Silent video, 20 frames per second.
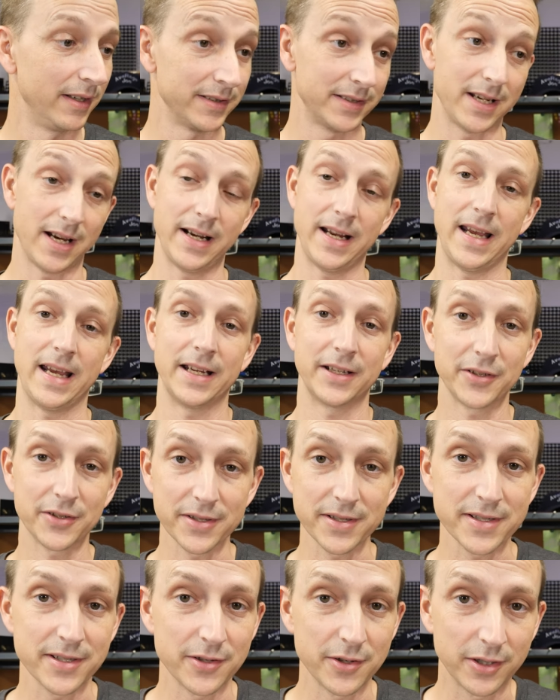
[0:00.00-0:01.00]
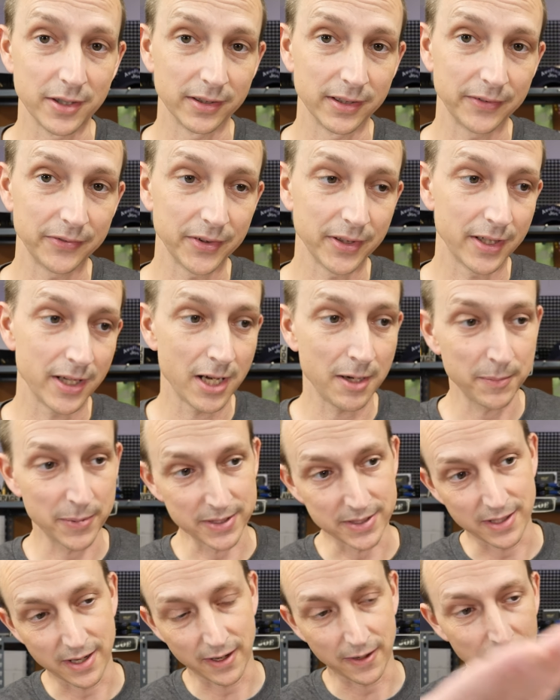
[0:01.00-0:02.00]
It's got handles so you can lift it up.
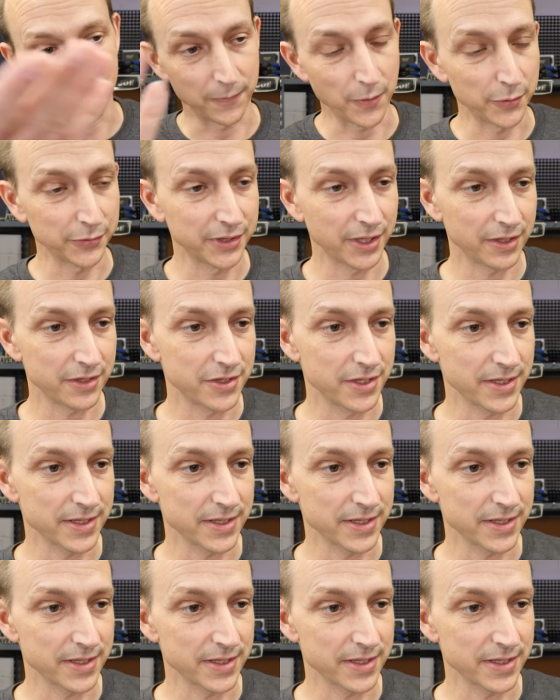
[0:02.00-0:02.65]
It's got a voltage